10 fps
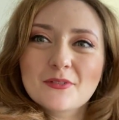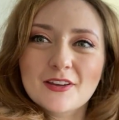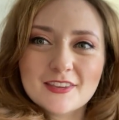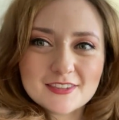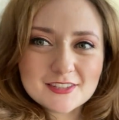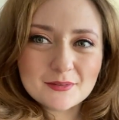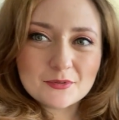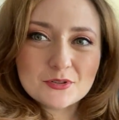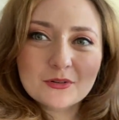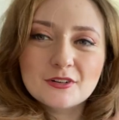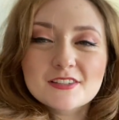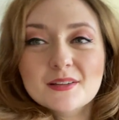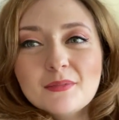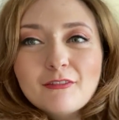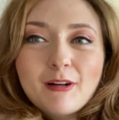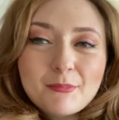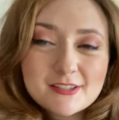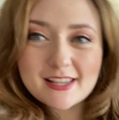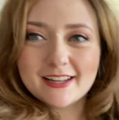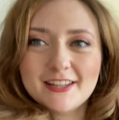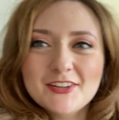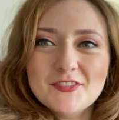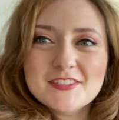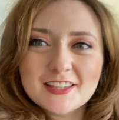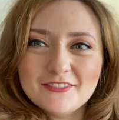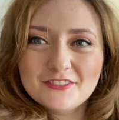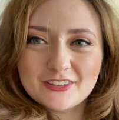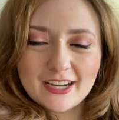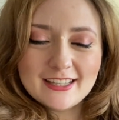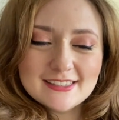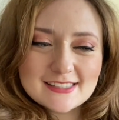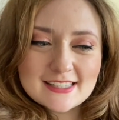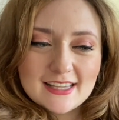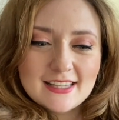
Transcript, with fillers: with some tourism representatives in France.